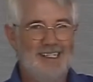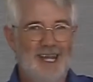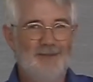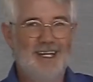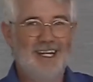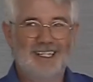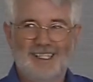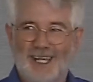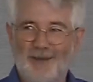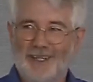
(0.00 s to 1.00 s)
damn it, there's
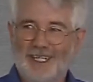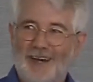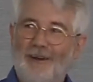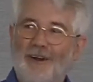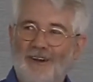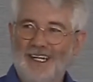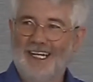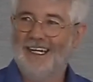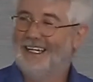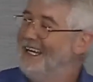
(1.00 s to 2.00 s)
something going on here.